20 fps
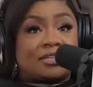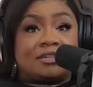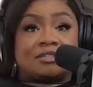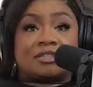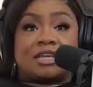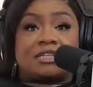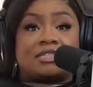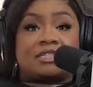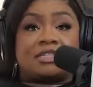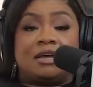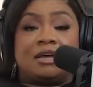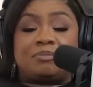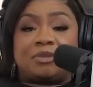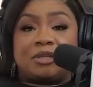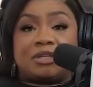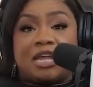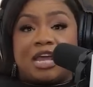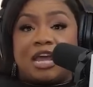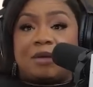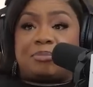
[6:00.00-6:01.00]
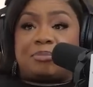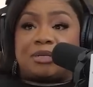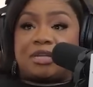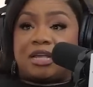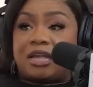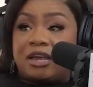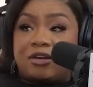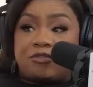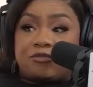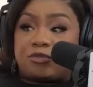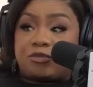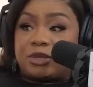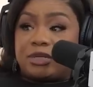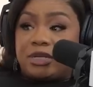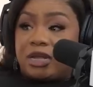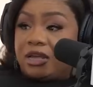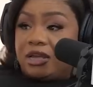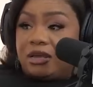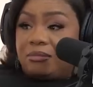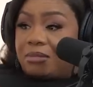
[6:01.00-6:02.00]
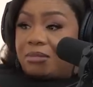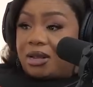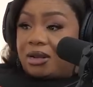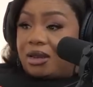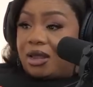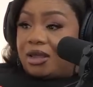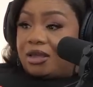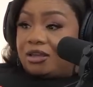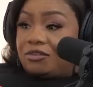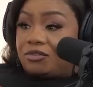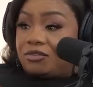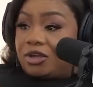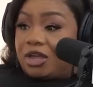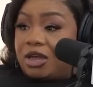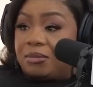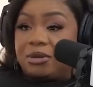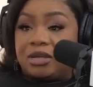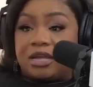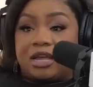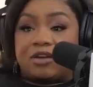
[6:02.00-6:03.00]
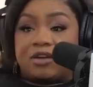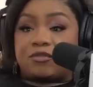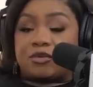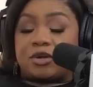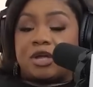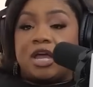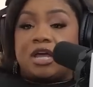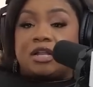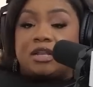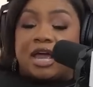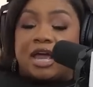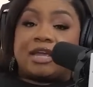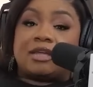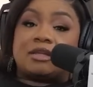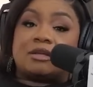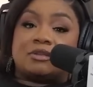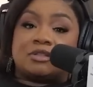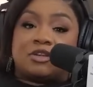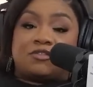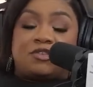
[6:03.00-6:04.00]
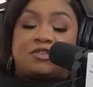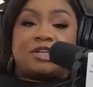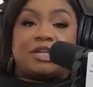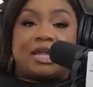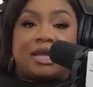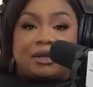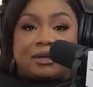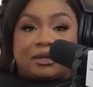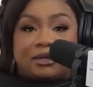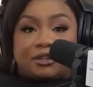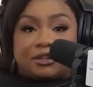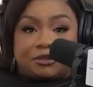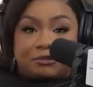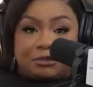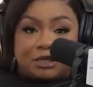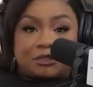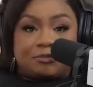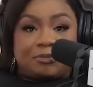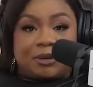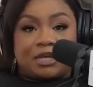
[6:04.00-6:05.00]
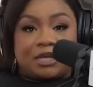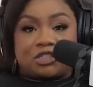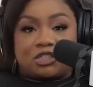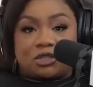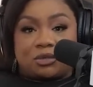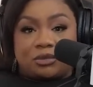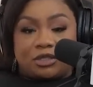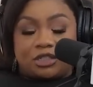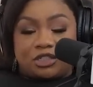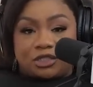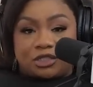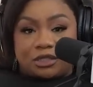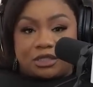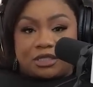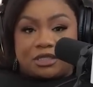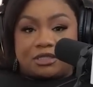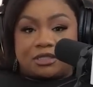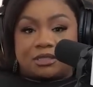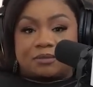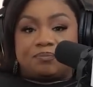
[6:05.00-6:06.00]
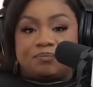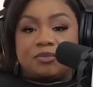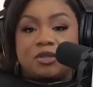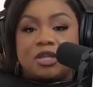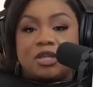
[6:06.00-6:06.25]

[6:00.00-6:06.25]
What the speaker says: because something happened every day in my life. Right. I mean, like the finale of the Miss Pat show this season,